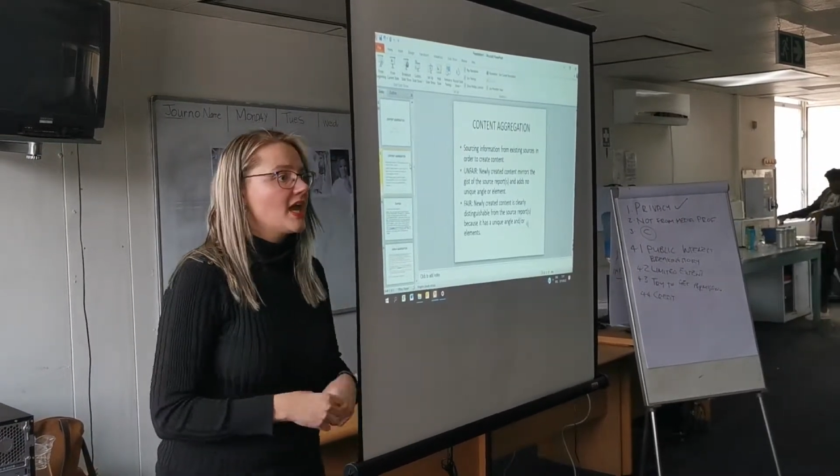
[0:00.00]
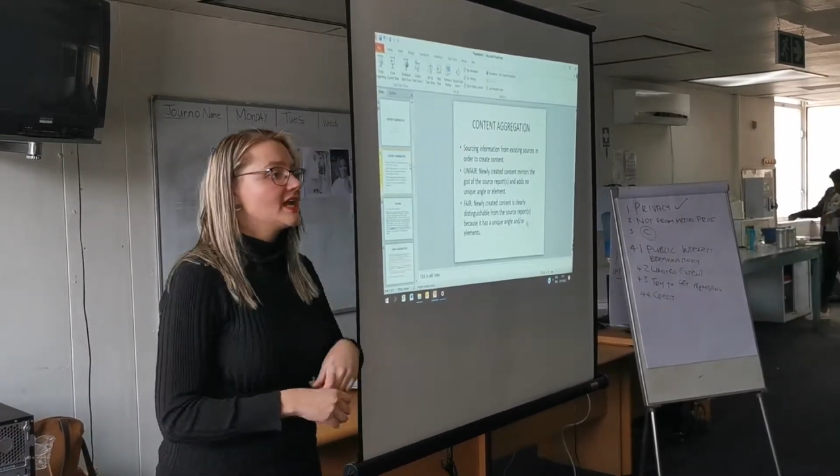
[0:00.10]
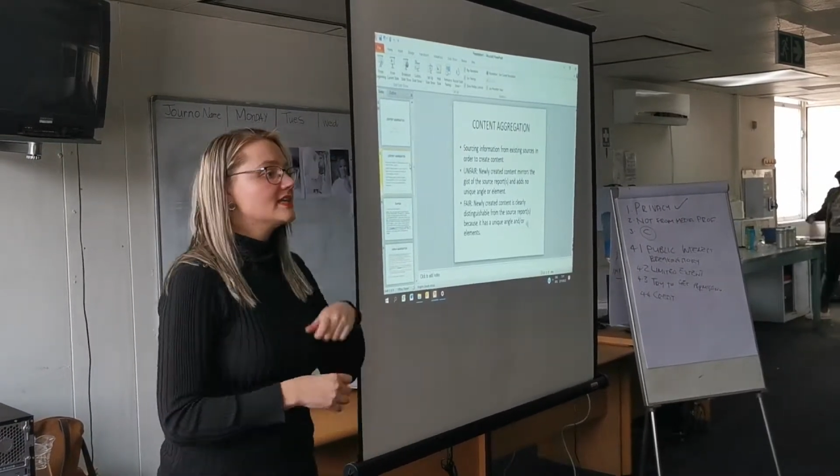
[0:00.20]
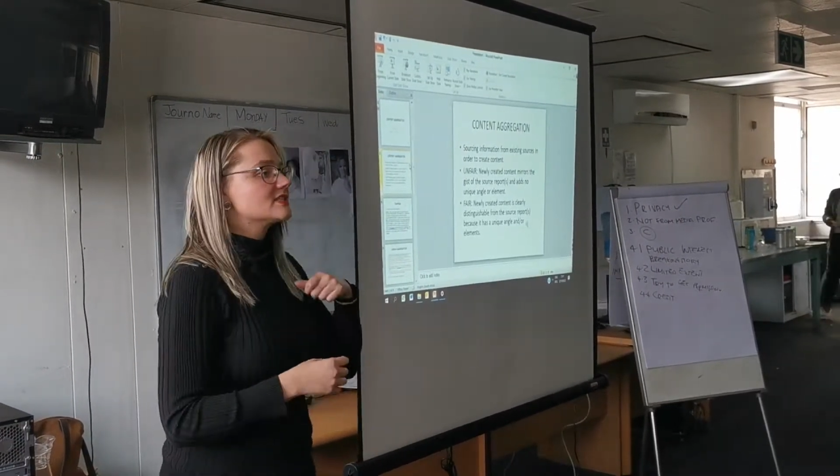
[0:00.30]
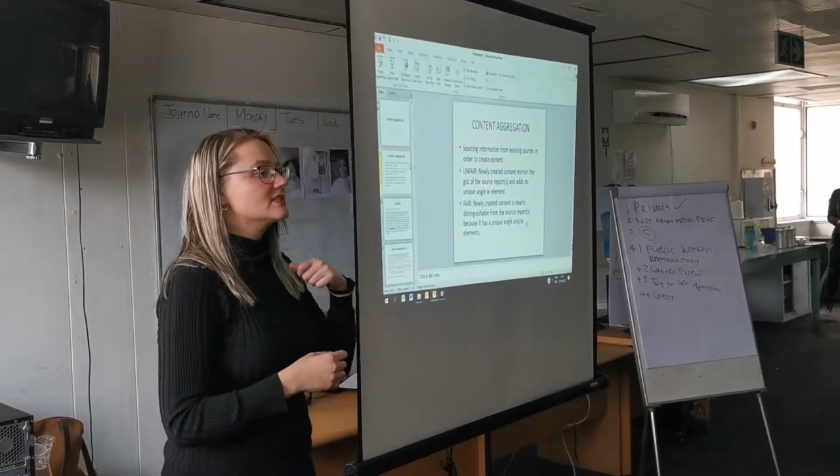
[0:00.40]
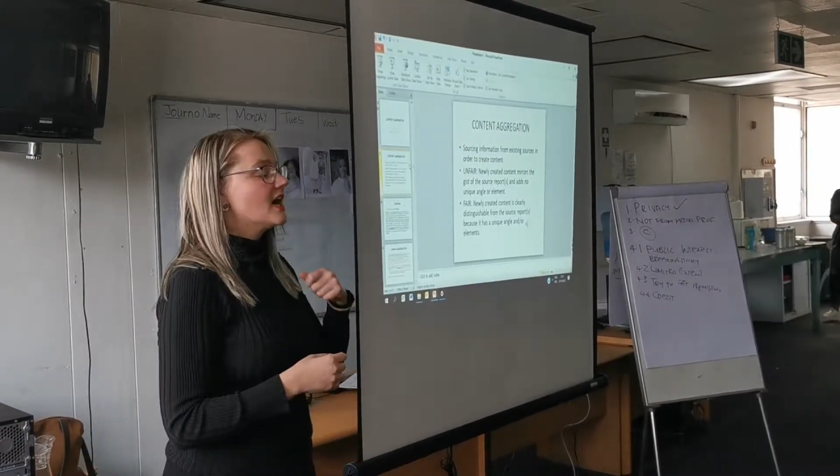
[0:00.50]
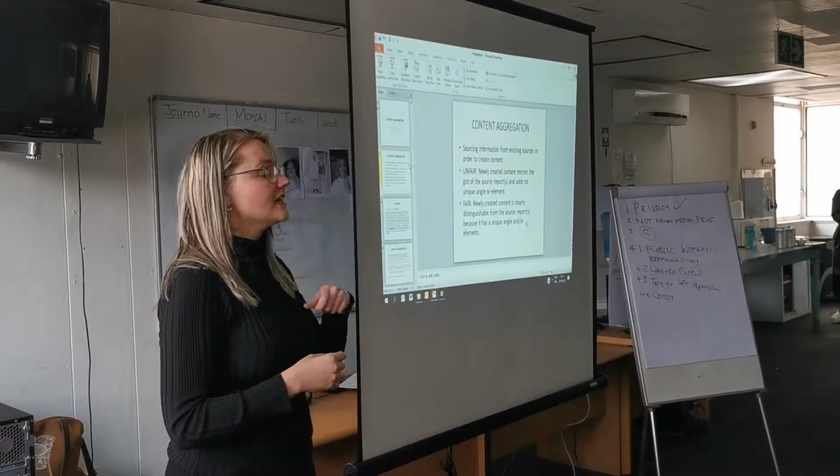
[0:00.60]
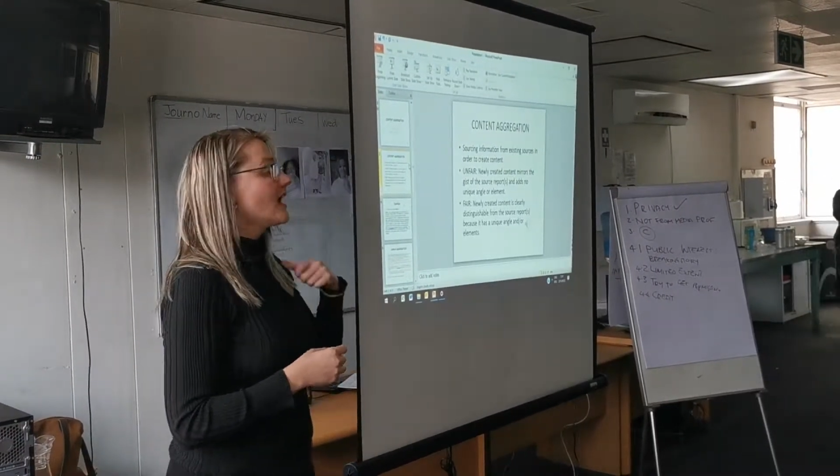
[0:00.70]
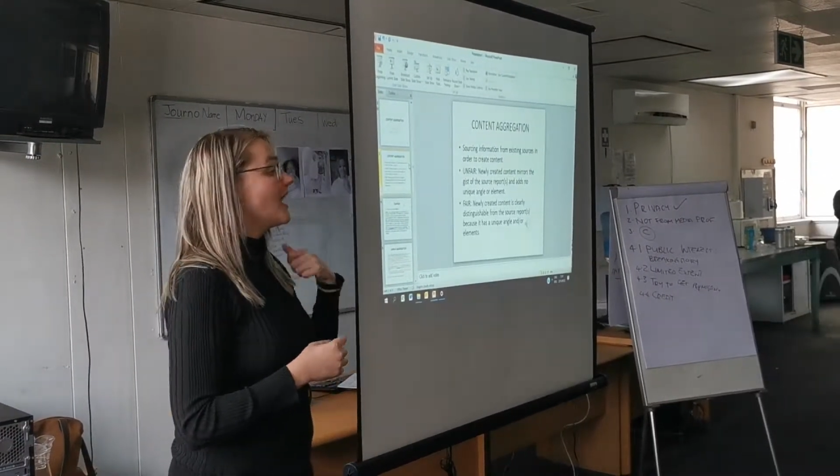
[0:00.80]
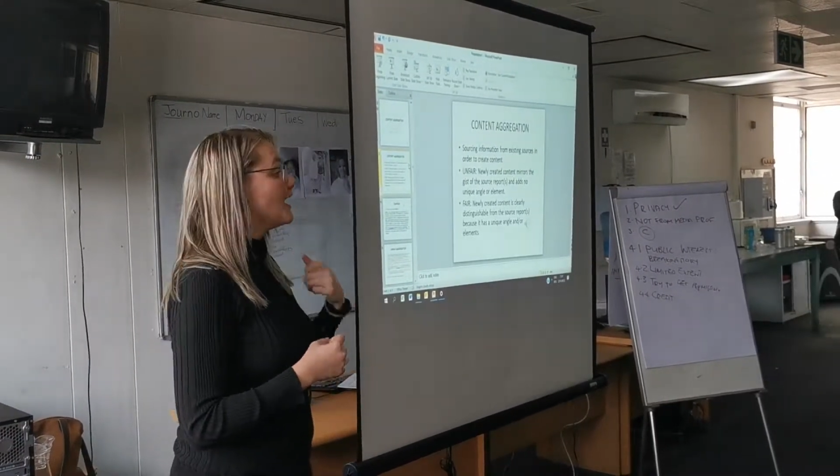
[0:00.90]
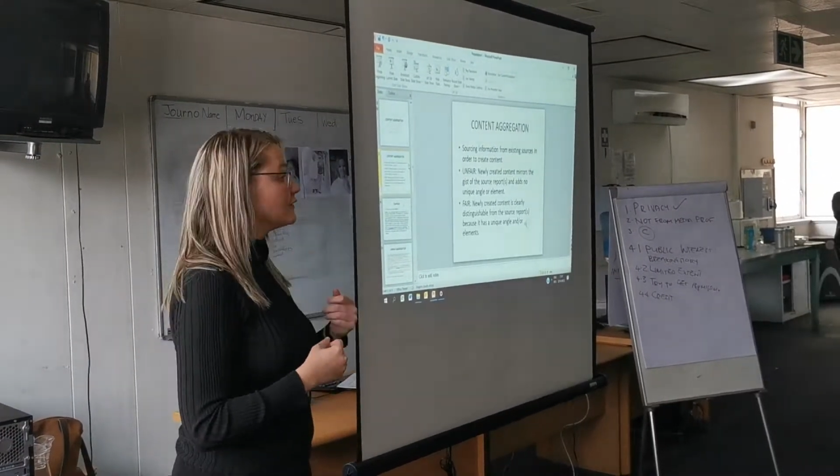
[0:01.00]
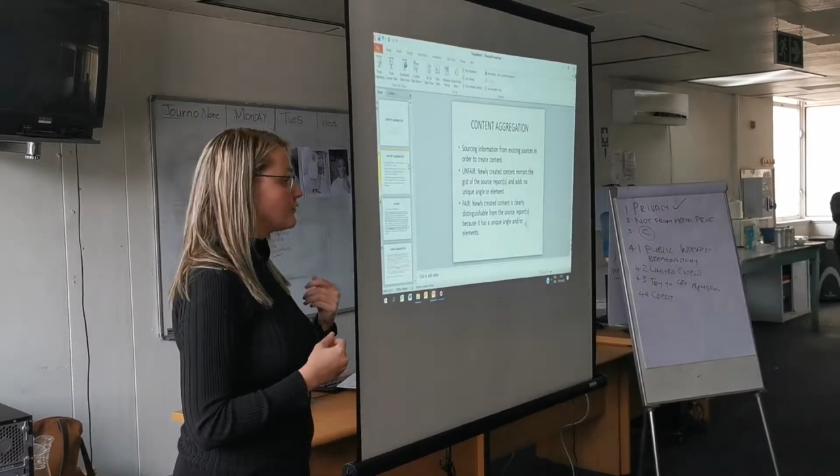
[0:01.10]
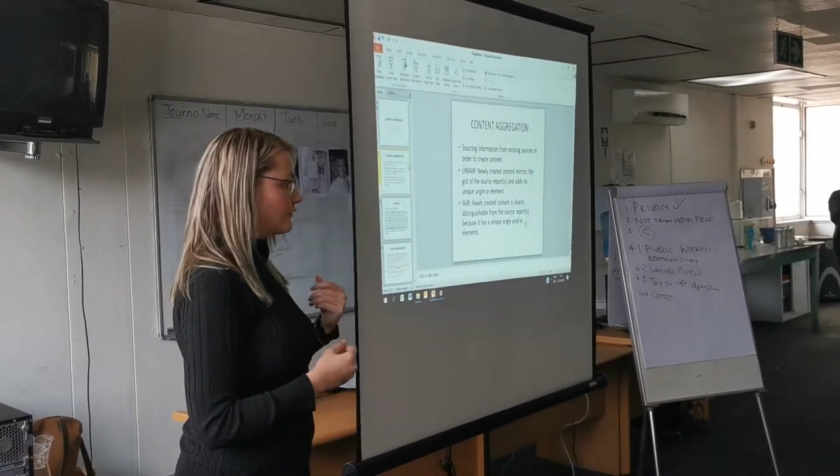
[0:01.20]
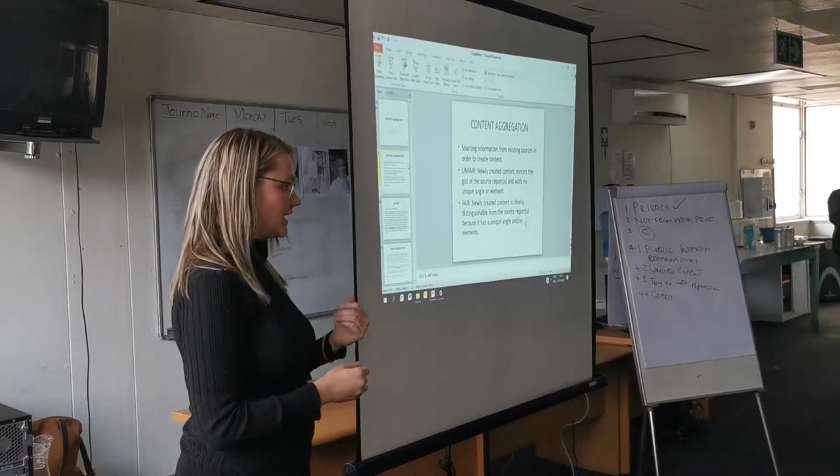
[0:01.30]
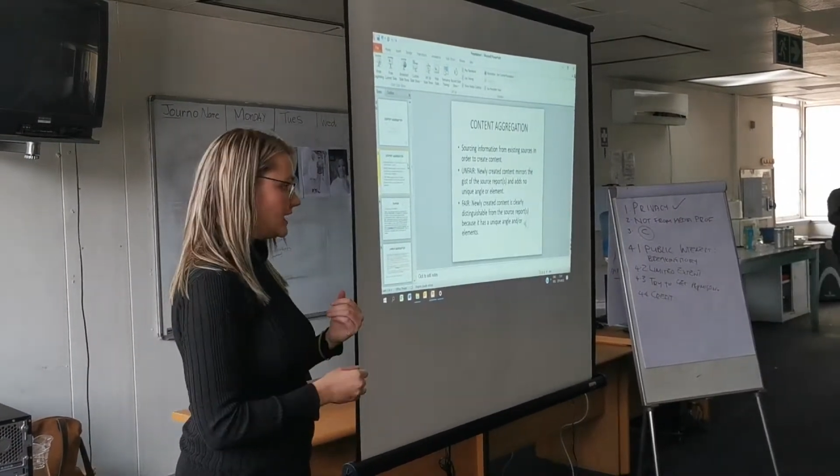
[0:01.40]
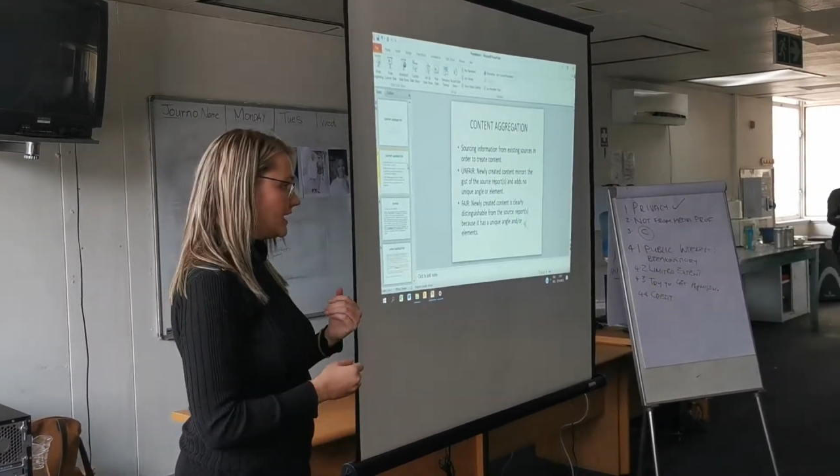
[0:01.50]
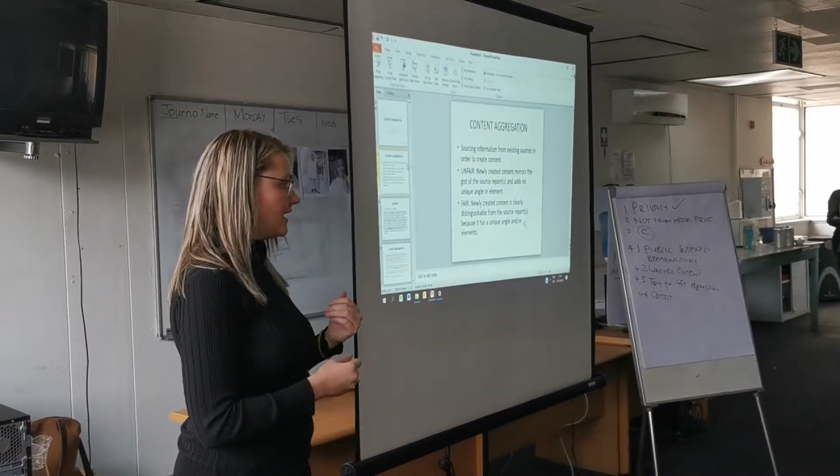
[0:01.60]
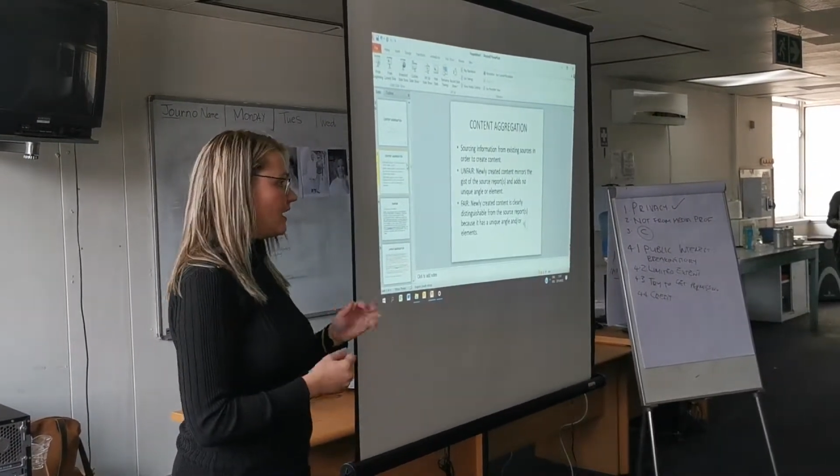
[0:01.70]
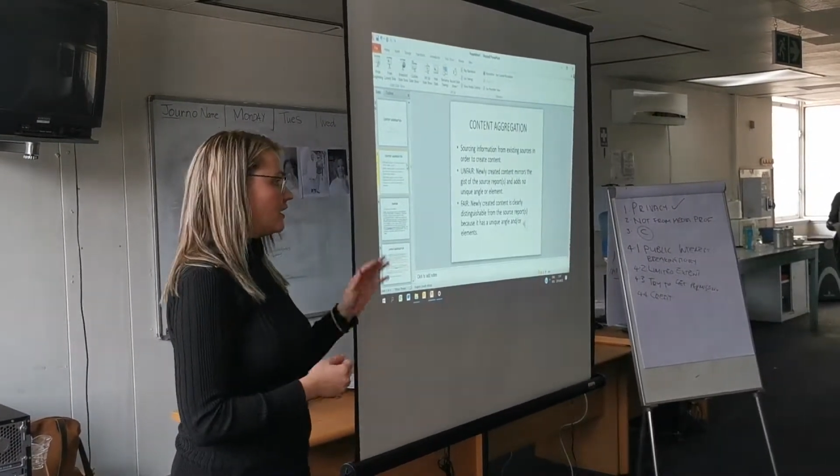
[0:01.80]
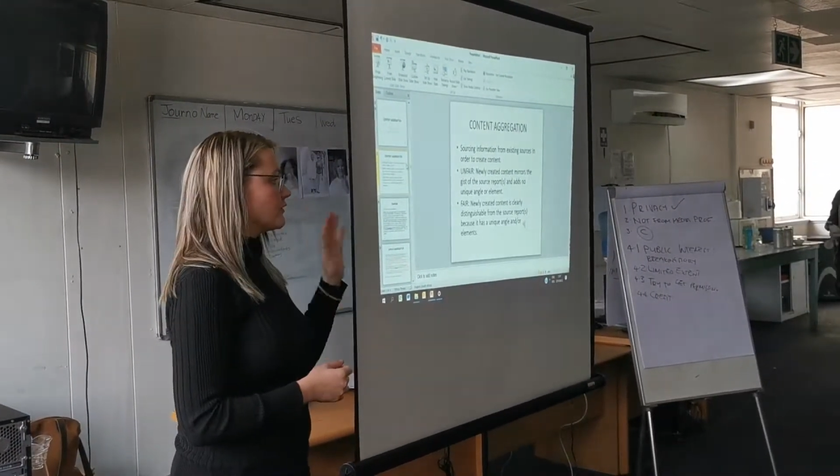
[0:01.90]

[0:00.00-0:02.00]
It is done unfairly